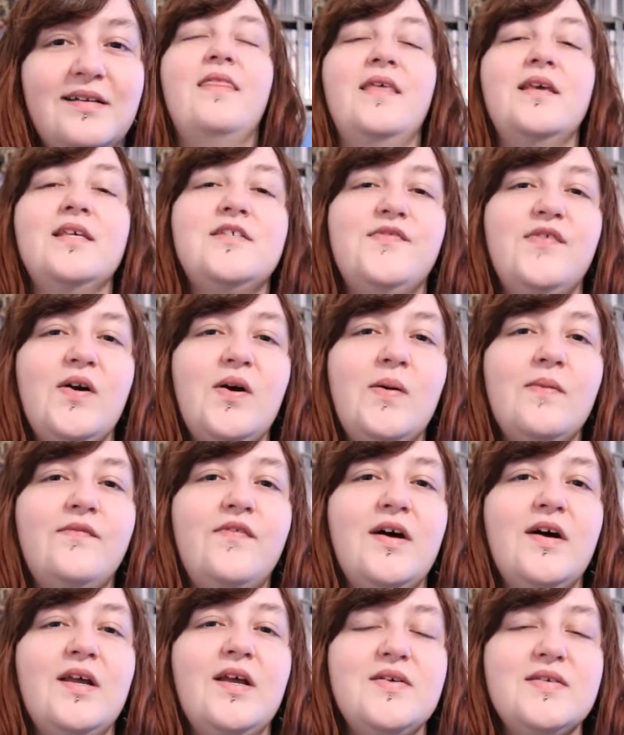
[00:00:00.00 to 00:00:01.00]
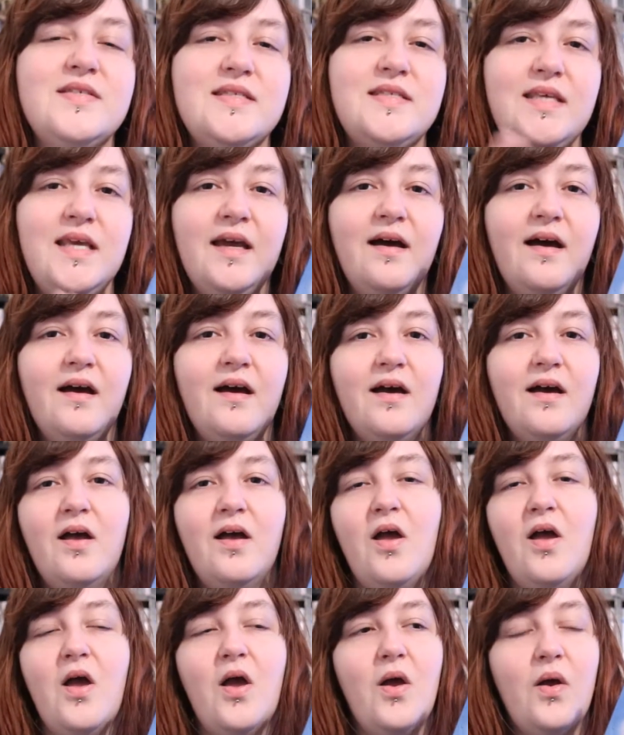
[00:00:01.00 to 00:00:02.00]
This film follows Tiga,
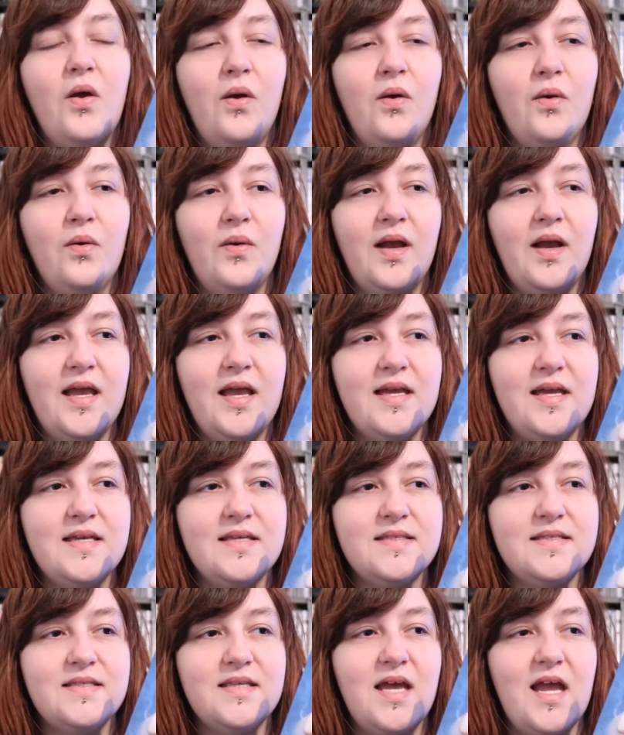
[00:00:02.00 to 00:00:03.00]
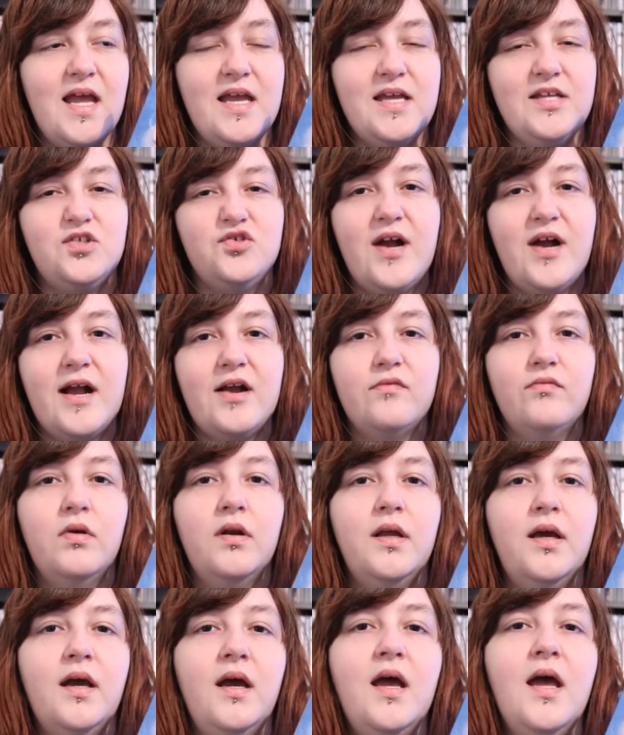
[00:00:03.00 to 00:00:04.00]
who is a track
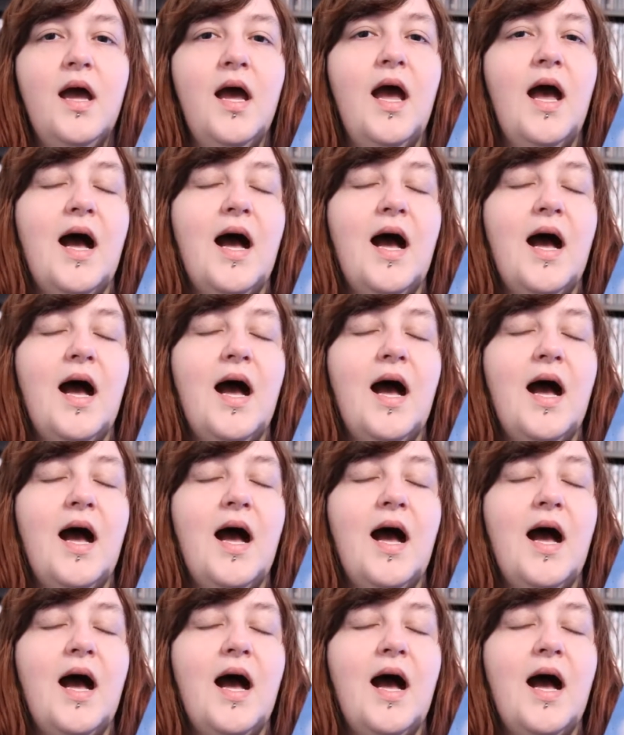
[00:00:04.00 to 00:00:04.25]
runner,